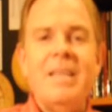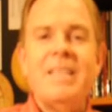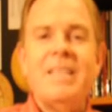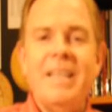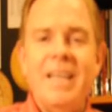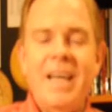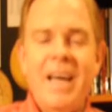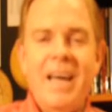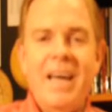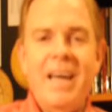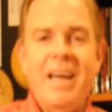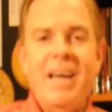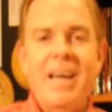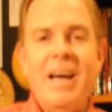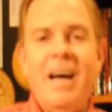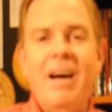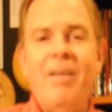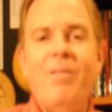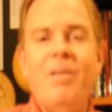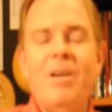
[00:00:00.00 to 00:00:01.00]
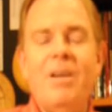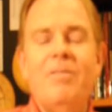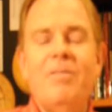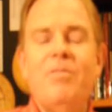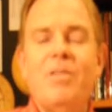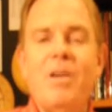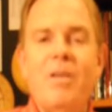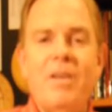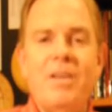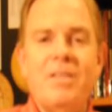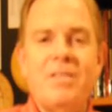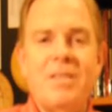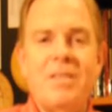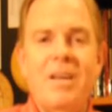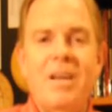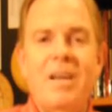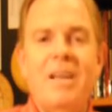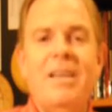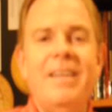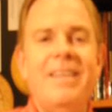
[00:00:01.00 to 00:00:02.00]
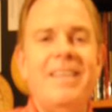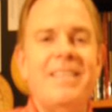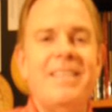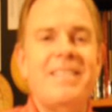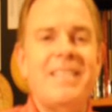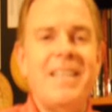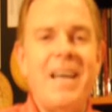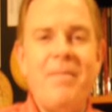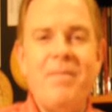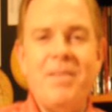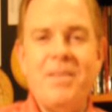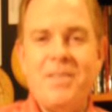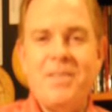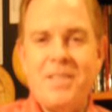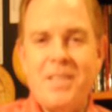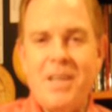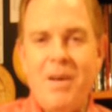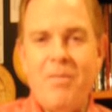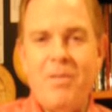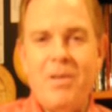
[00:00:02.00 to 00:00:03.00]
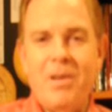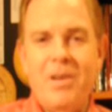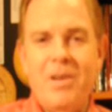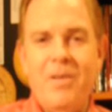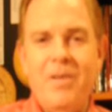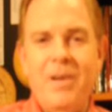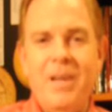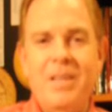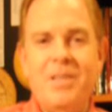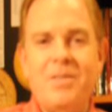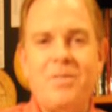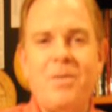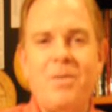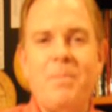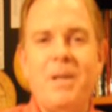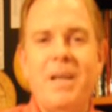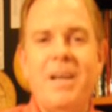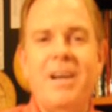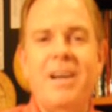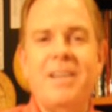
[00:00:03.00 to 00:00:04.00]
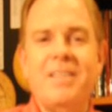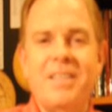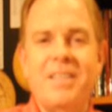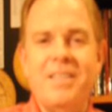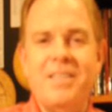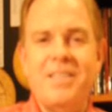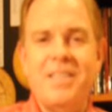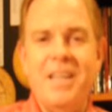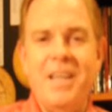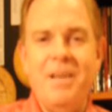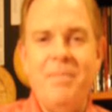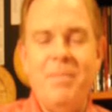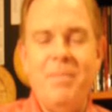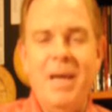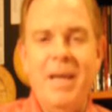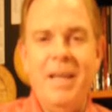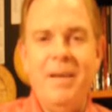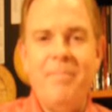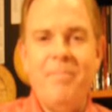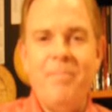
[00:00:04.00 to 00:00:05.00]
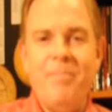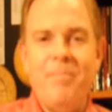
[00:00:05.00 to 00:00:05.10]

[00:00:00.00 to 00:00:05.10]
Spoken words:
Today I want to focus on the 7 silver coins from the Carson City Mint.